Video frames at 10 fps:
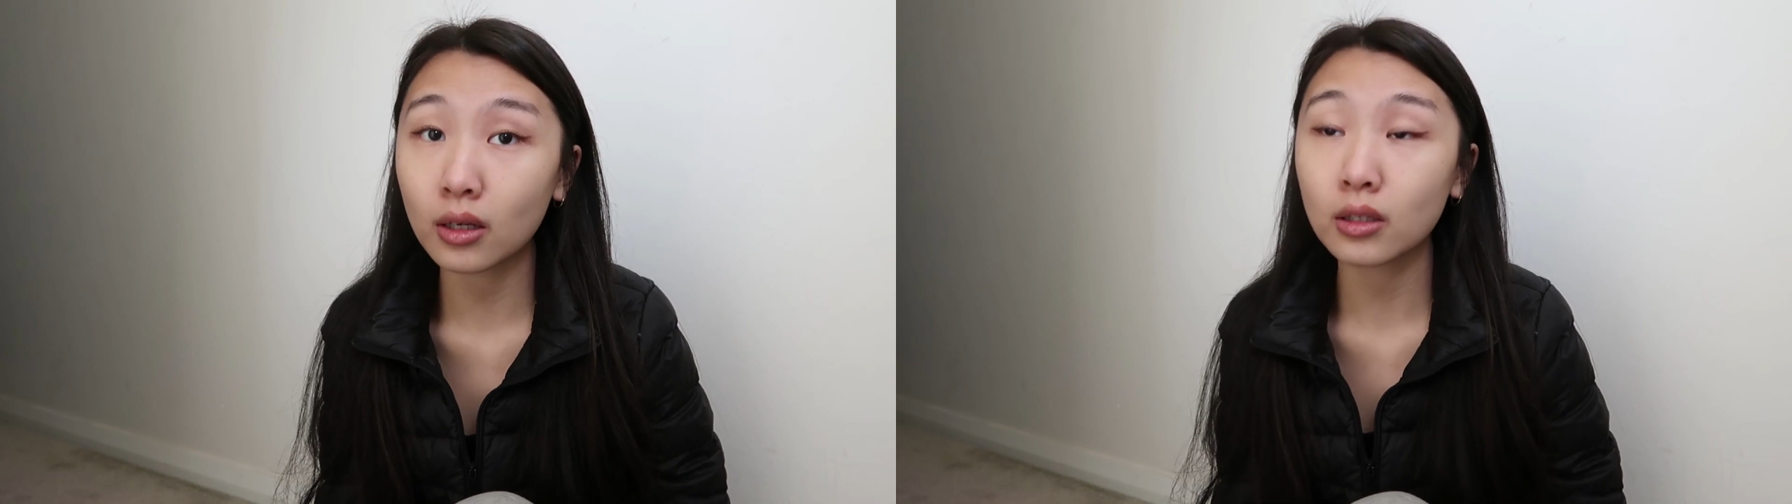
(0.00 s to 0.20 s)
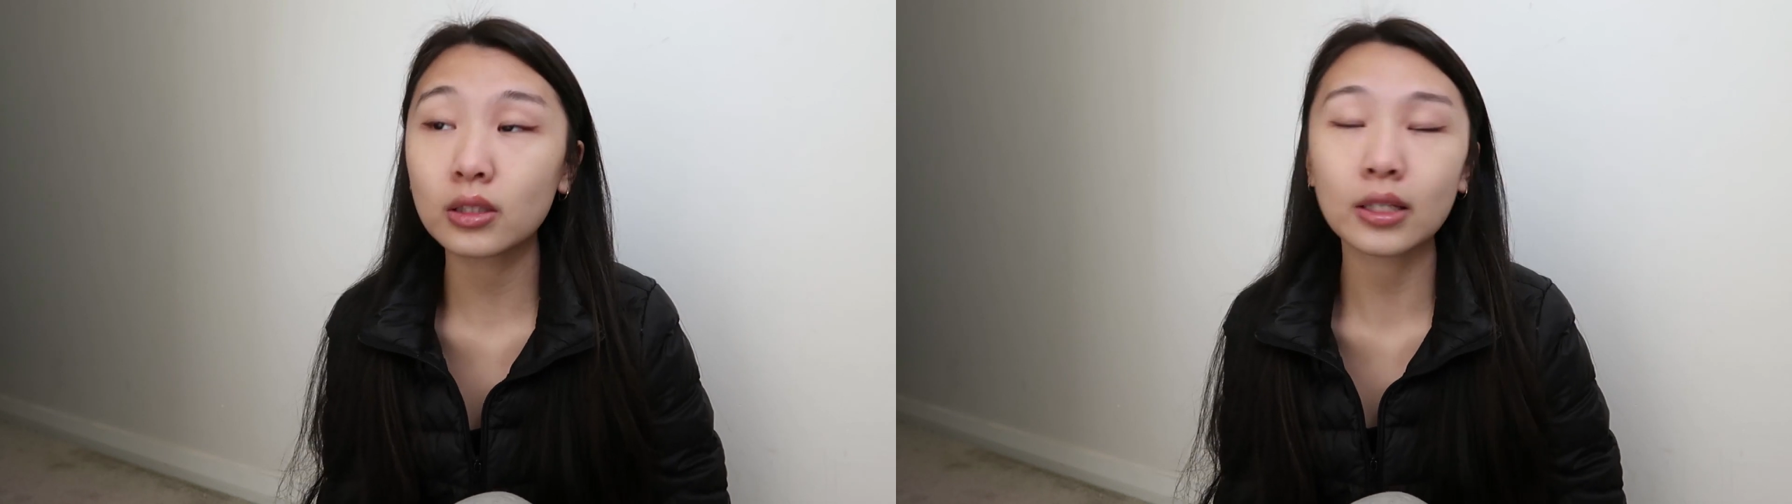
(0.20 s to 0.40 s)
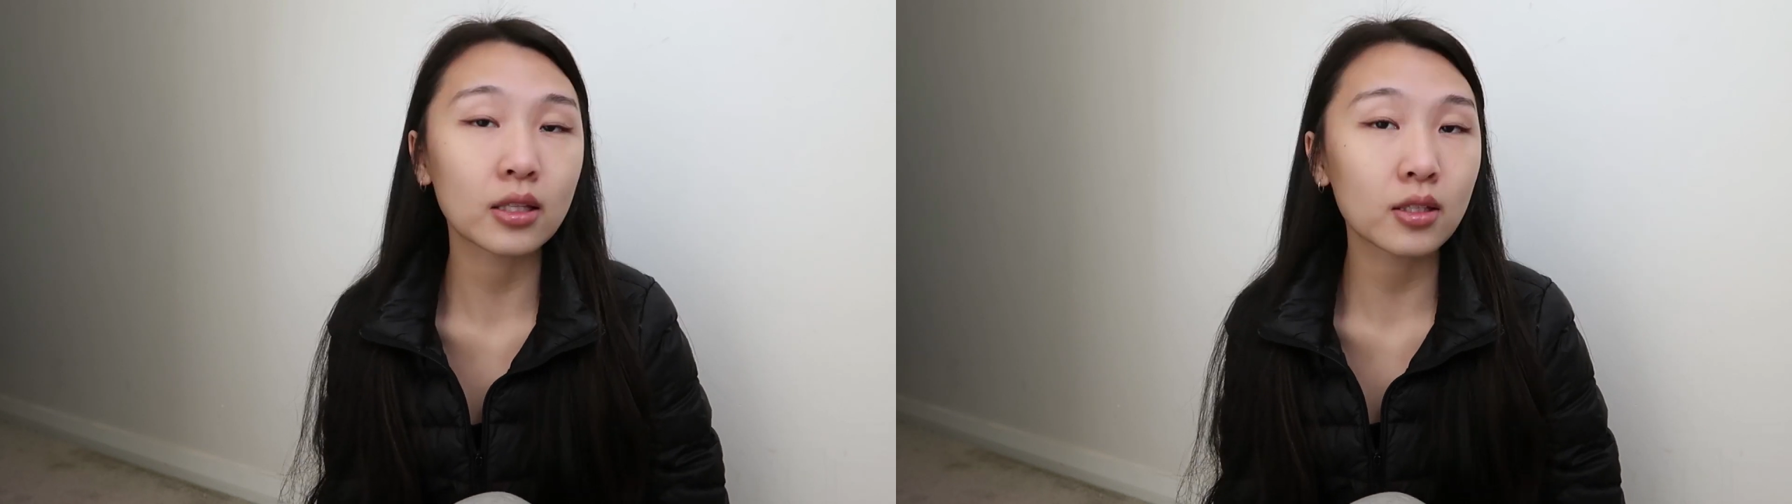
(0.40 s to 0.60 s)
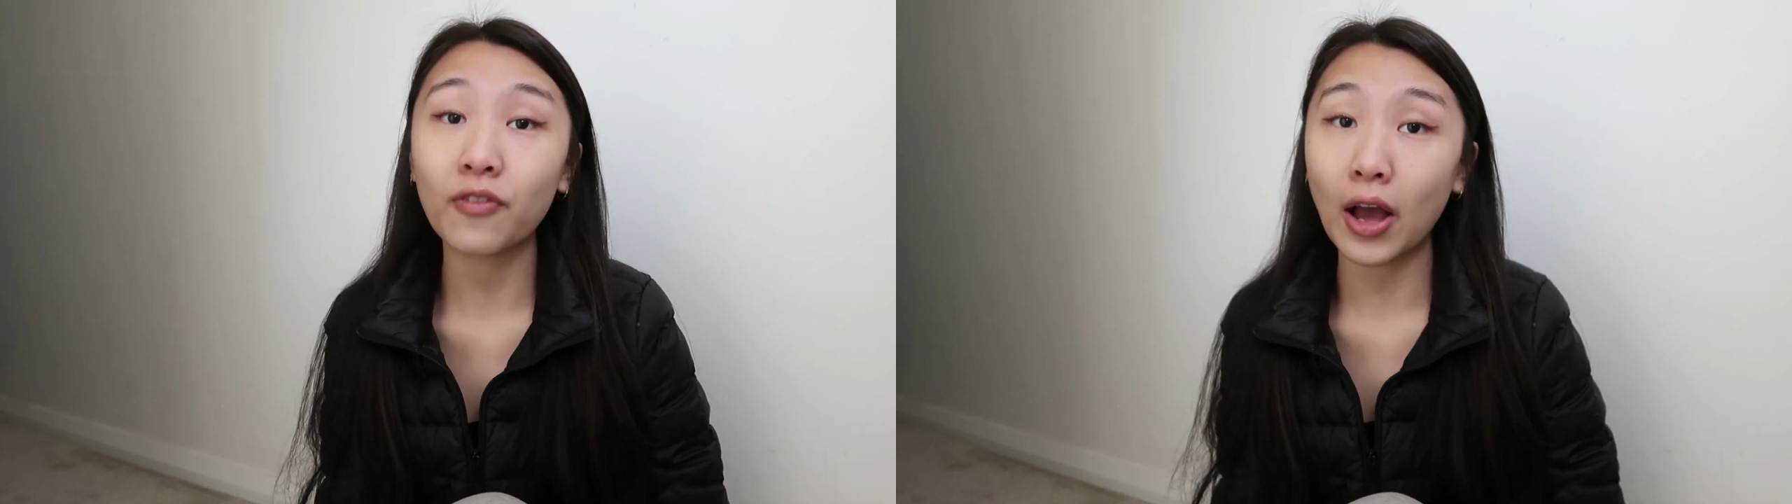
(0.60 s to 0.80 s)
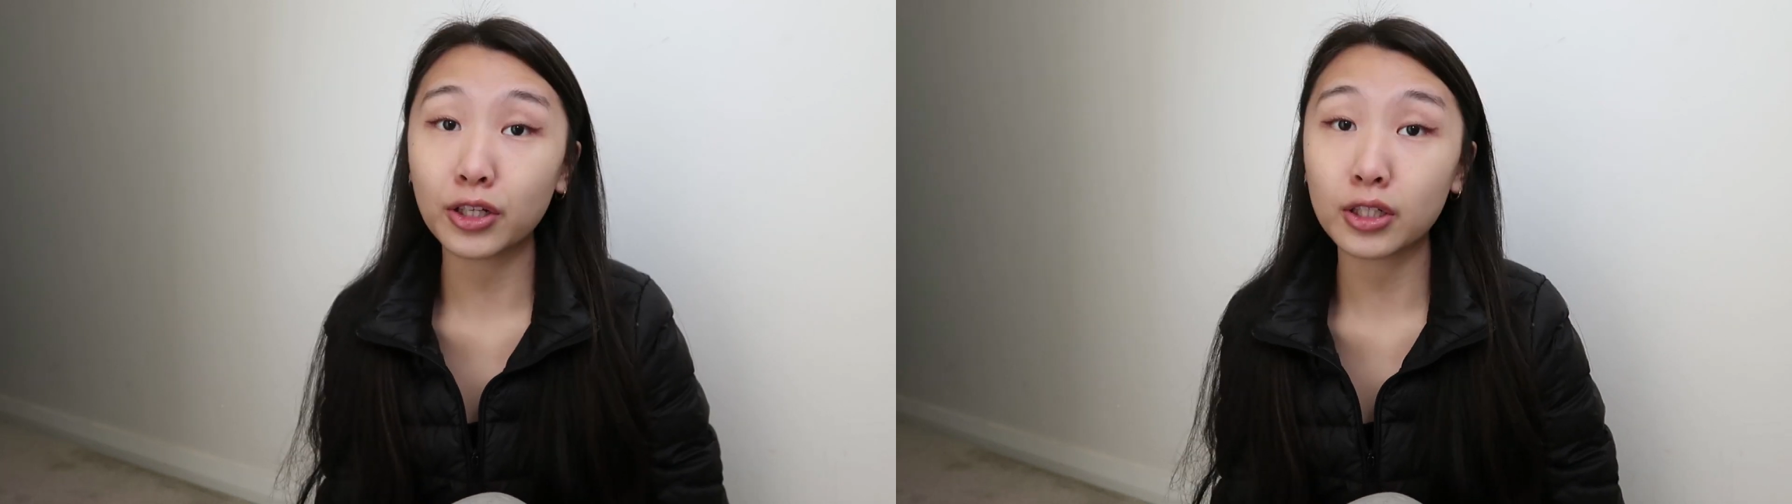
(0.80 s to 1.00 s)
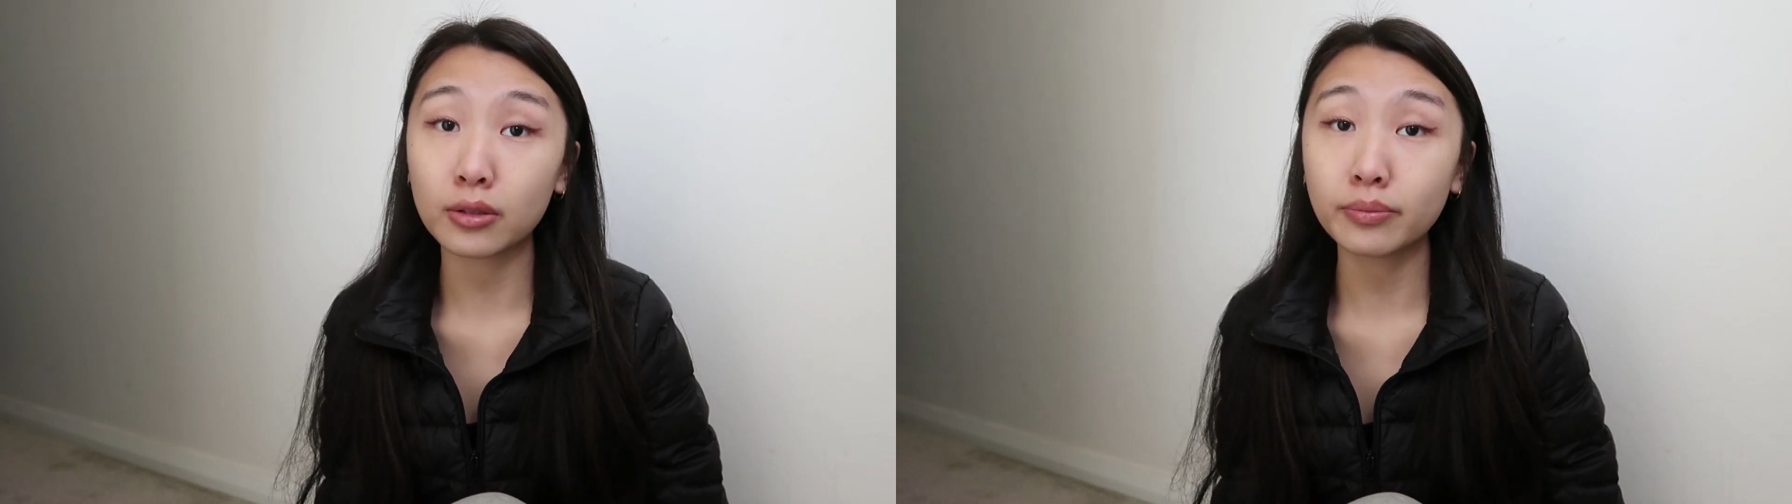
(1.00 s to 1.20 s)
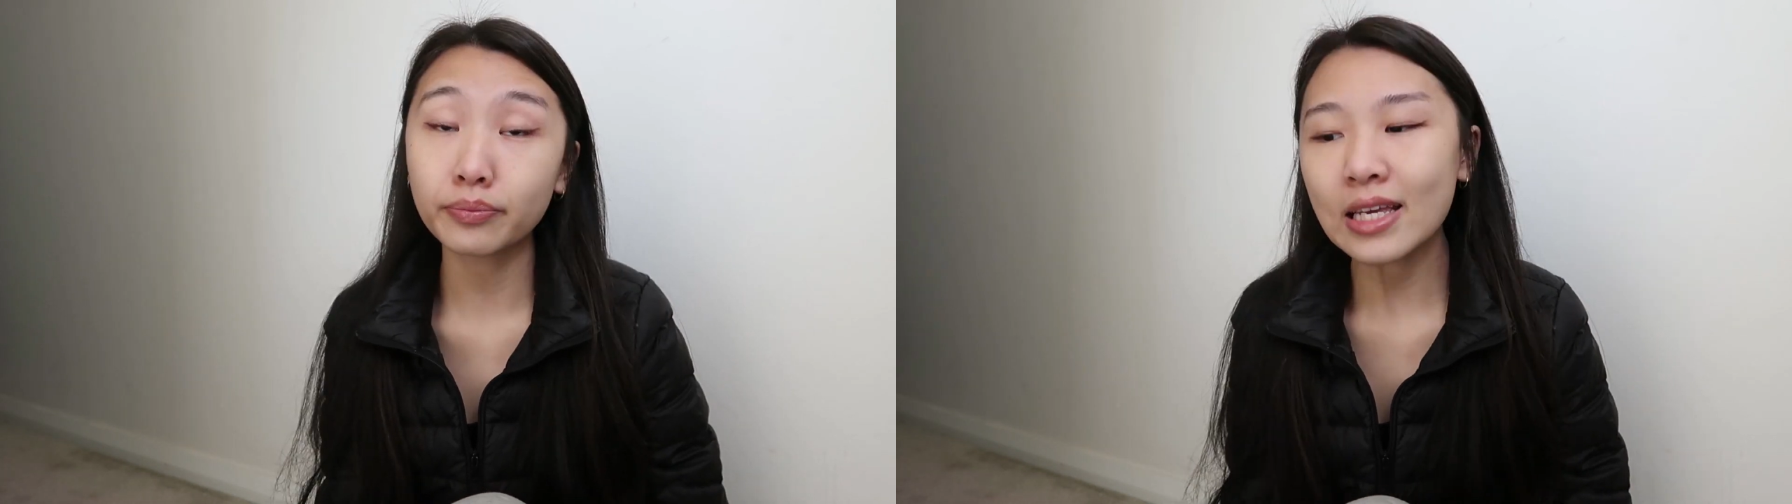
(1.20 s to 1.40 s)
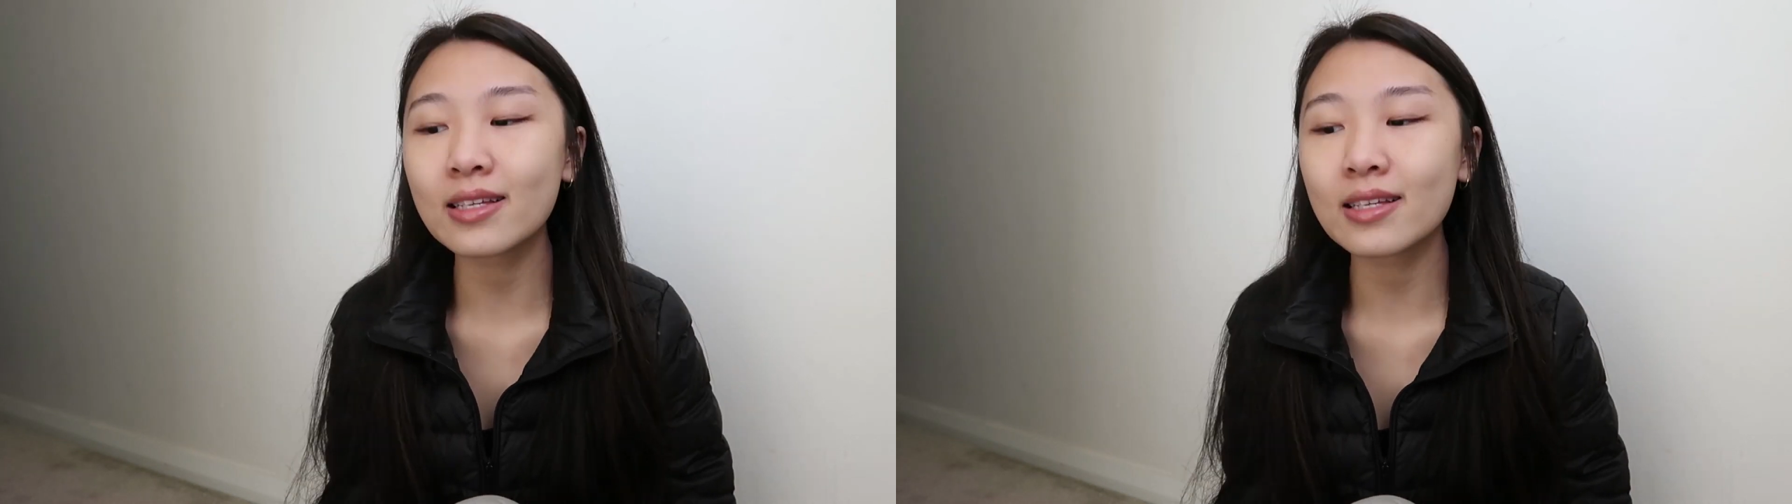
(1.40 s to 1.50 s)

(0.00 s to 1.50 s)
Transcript: of sense fashion,